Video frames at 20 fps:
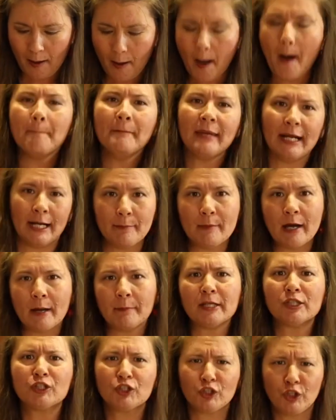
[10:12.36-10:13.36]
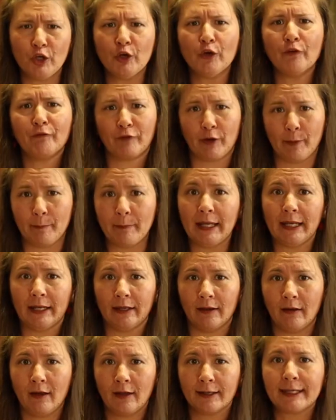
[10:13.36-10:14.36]
A minimum is 2 for
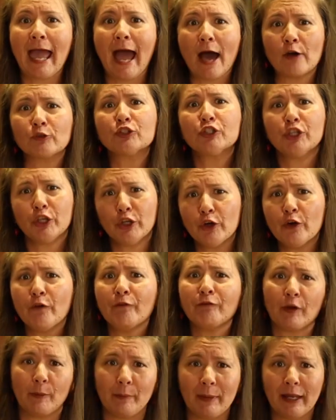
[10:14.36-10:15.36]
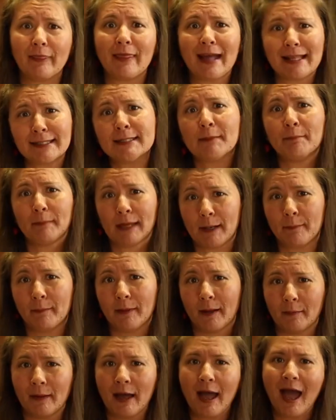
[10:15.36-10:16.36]
me. Count 2 for me, that's the
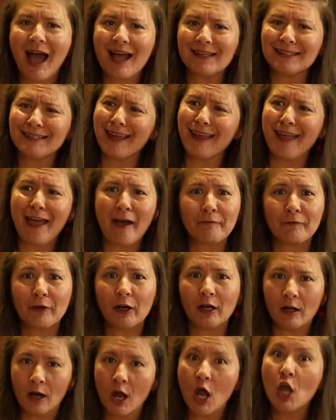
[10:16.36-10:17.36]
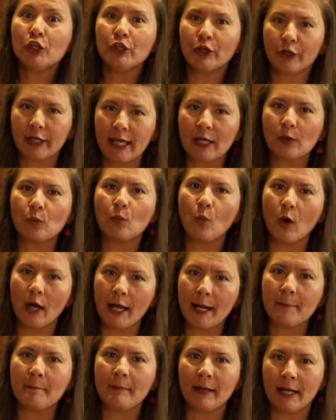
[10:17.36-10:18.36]
minimum. I said, Heifer, You're getting
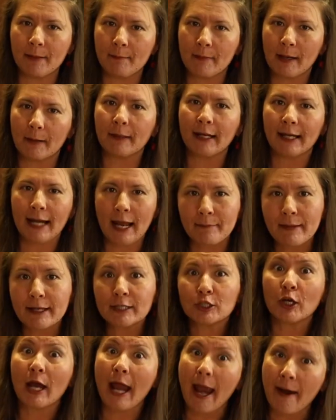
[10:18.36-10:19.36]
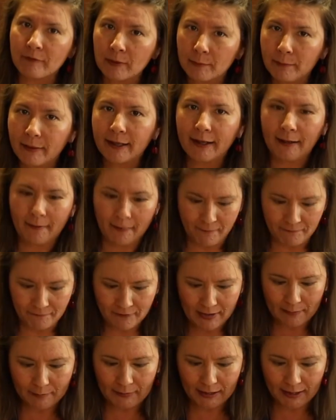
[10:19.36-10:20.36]
one minimum. Can I make sure everybody in the
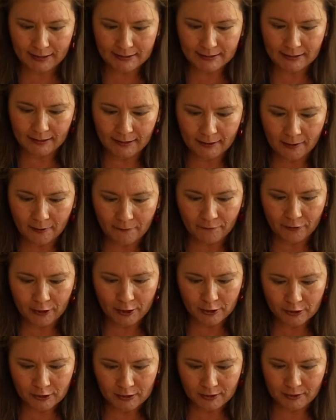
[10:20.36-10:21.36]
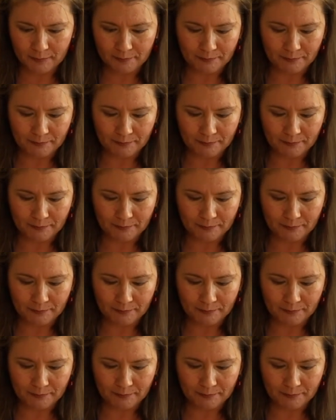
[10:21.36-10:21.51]
family gets a little first?